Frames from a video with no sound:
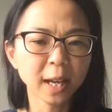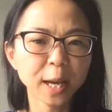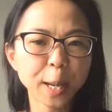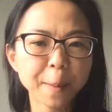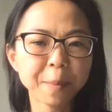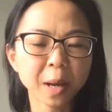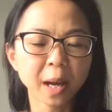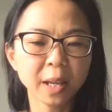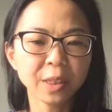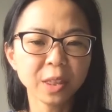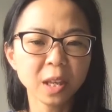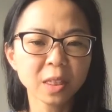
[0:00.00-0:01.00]

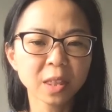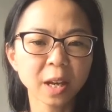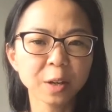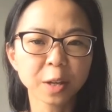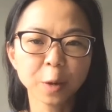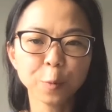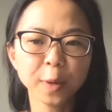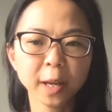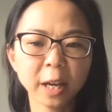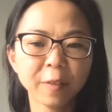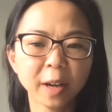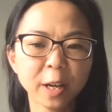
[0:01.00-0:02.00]
I think that can we
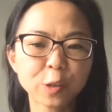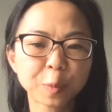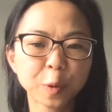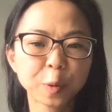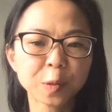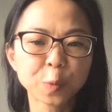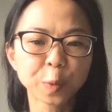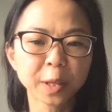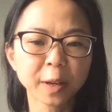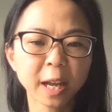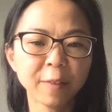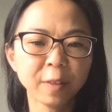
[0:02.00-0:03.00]
have high troponins
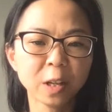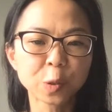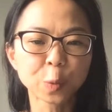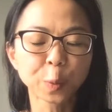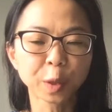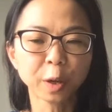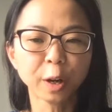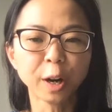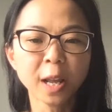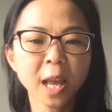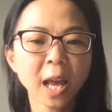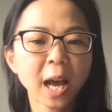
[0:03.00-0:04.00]
without having issues with the heart?
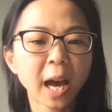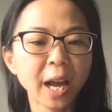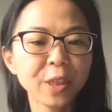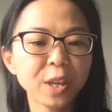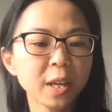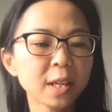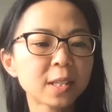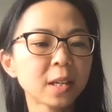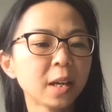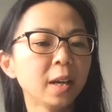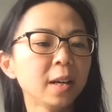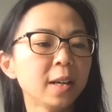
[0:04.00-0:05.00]
I think it's
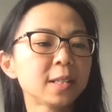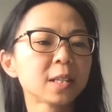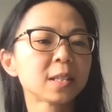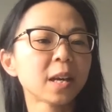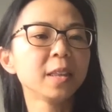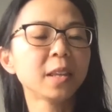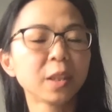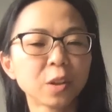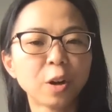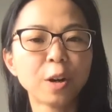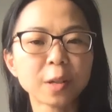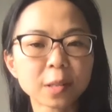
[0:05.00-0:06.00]
a sign that the
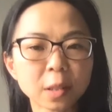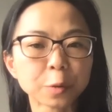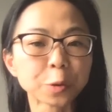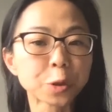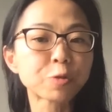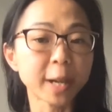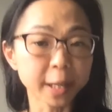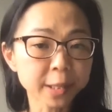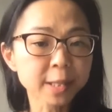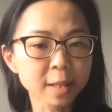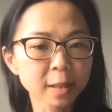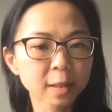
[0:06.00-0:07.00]
heart is a little
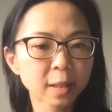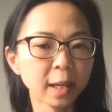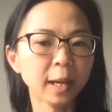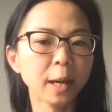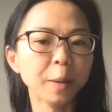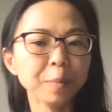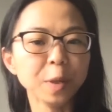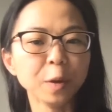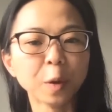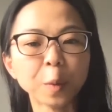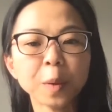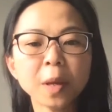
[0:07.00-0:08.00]
stressed, and
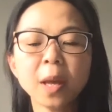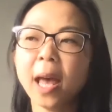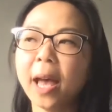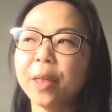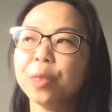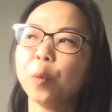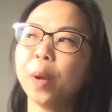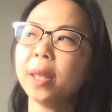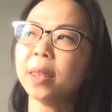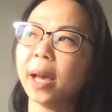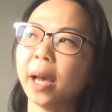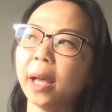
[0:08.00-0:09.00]
the way
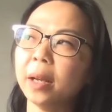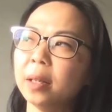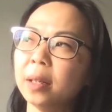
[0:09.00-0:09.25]
that